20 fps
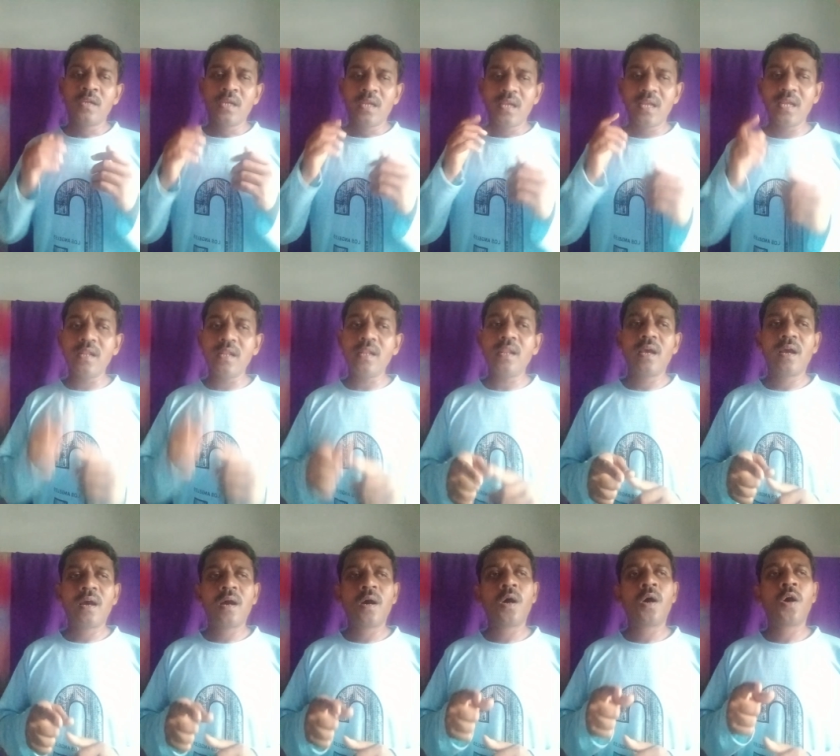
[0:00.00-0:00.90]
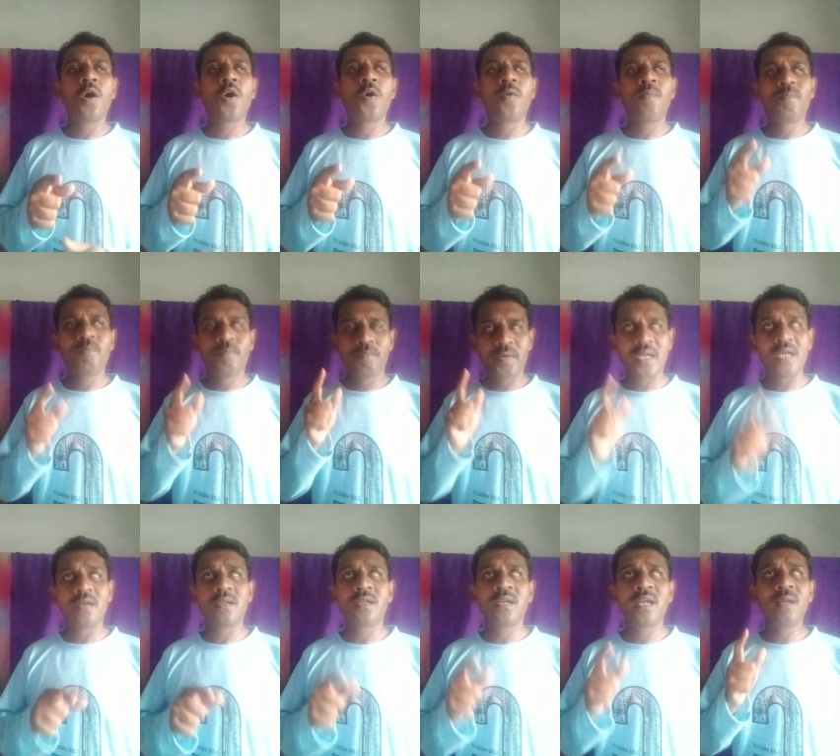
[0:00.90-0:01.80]
in
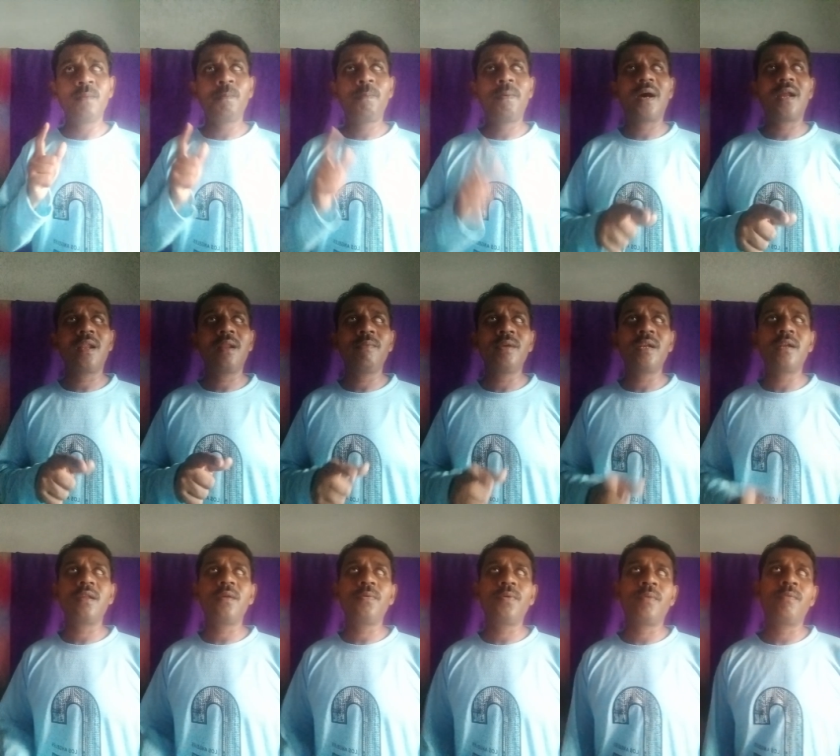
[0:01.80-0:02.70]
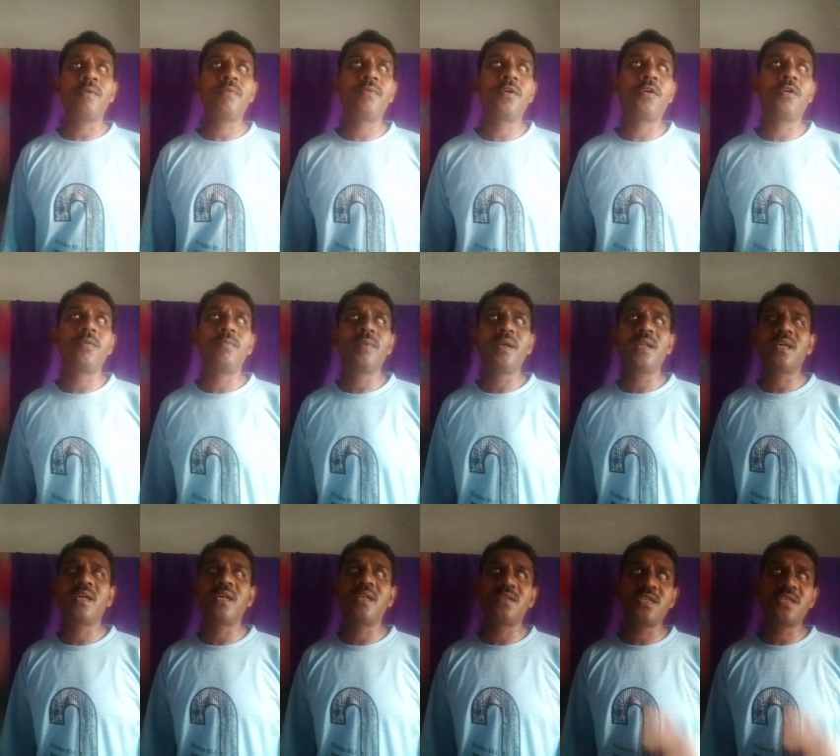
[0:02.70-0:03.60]
parliamentary form of government,
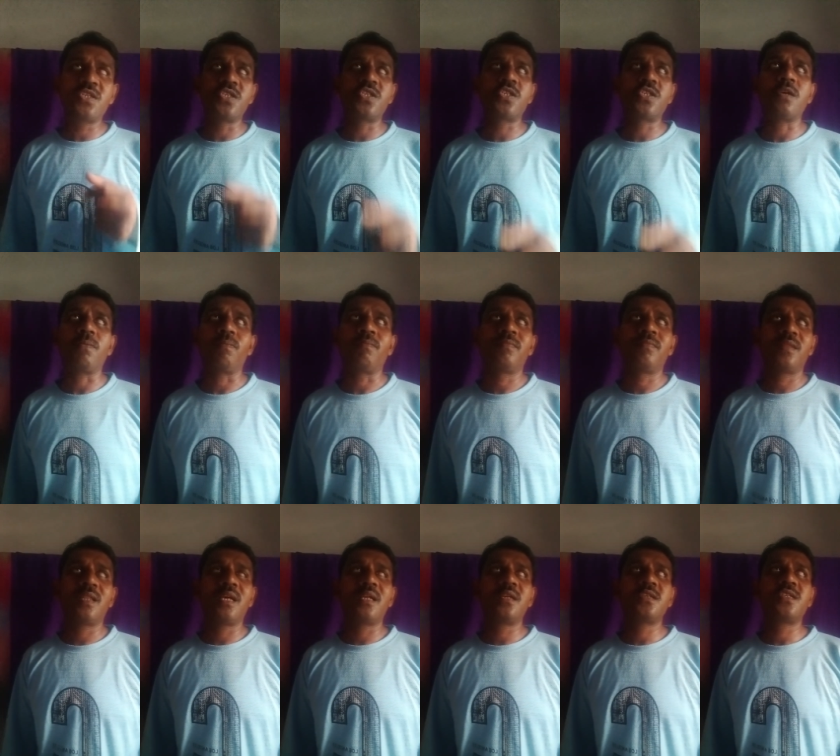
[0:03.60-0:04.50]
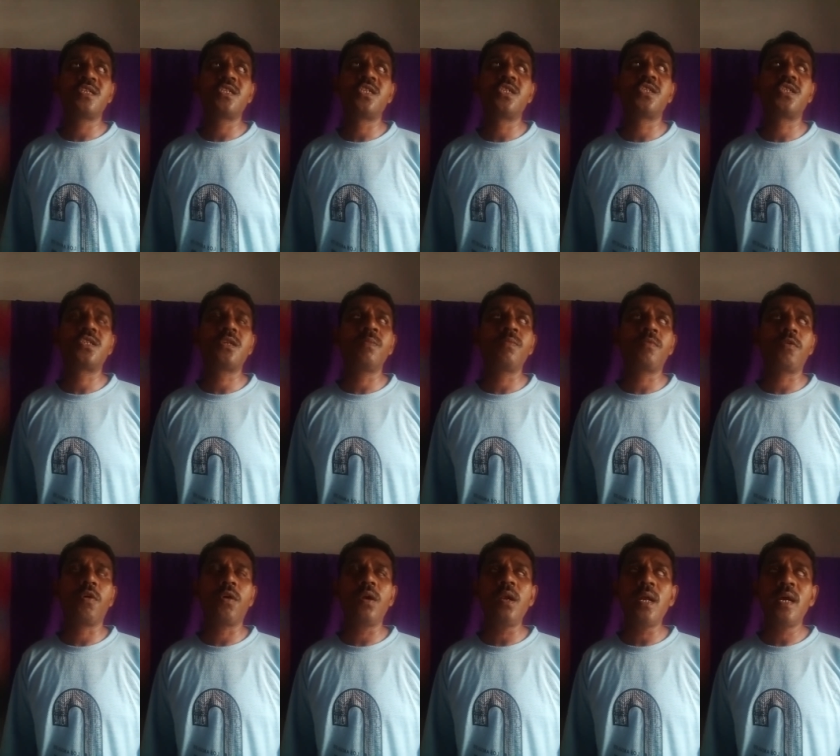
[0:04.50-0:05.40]
there is a system
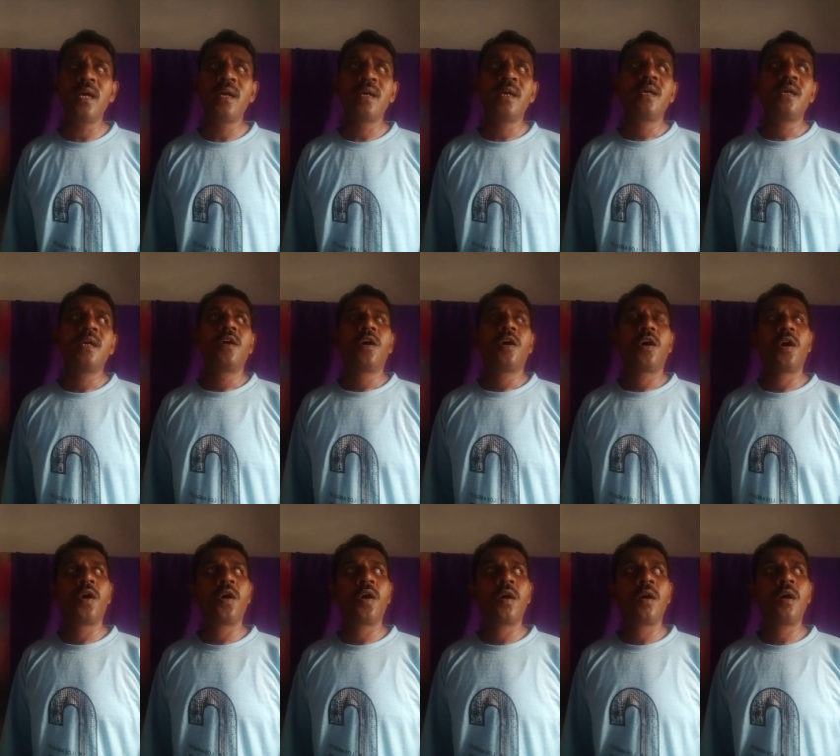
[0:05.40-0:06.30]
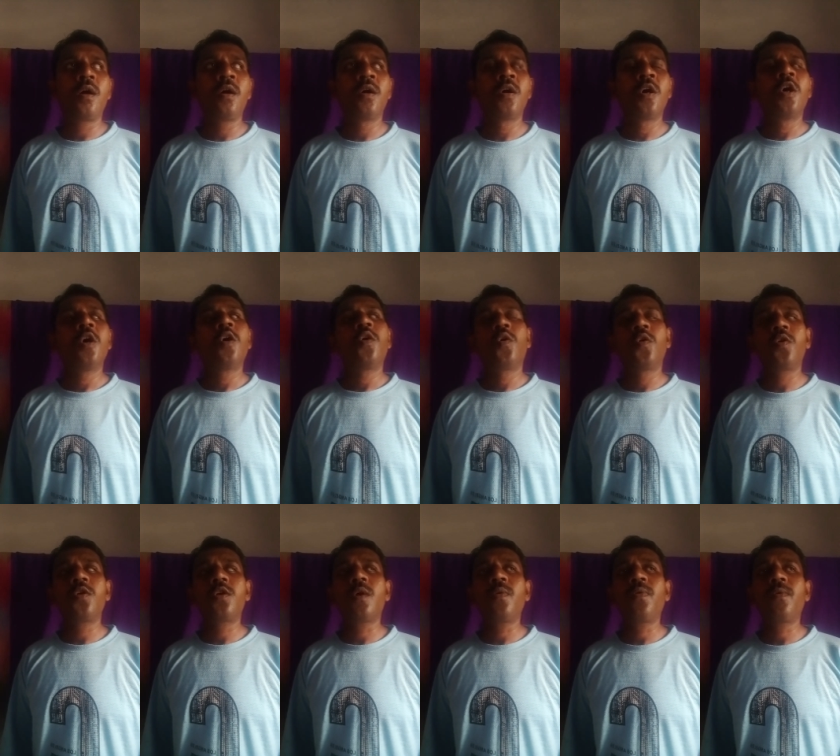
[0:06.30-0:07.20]
called
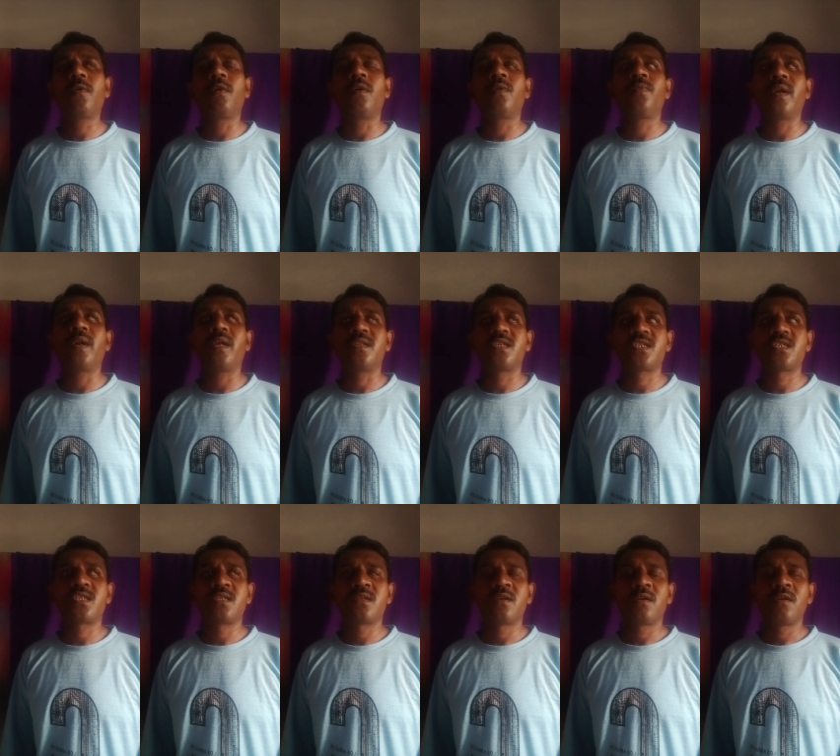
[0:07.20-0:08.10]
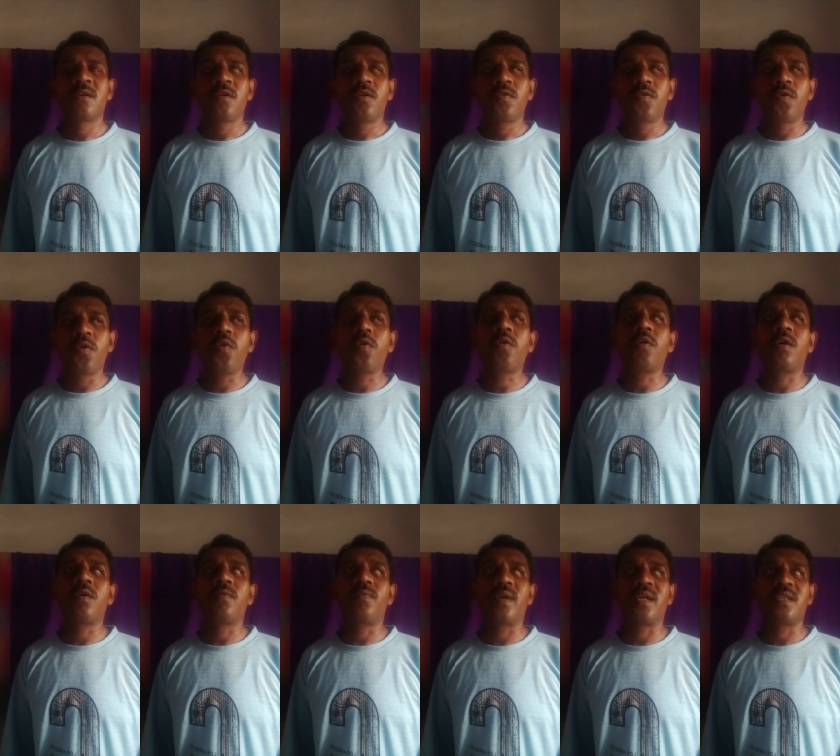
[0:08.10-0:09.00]
vote of confidence, no
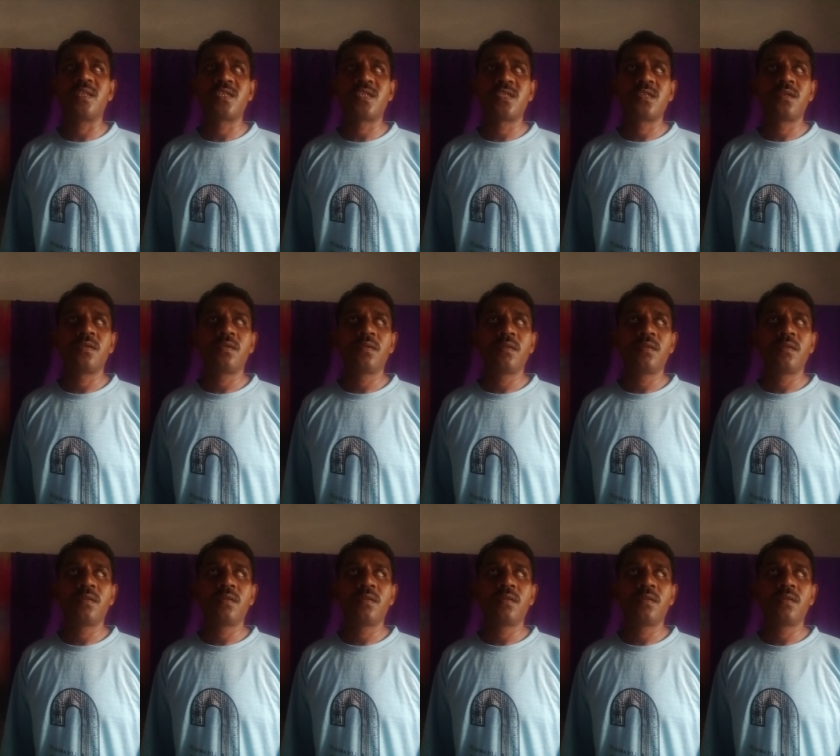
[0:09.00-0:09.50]
confidence.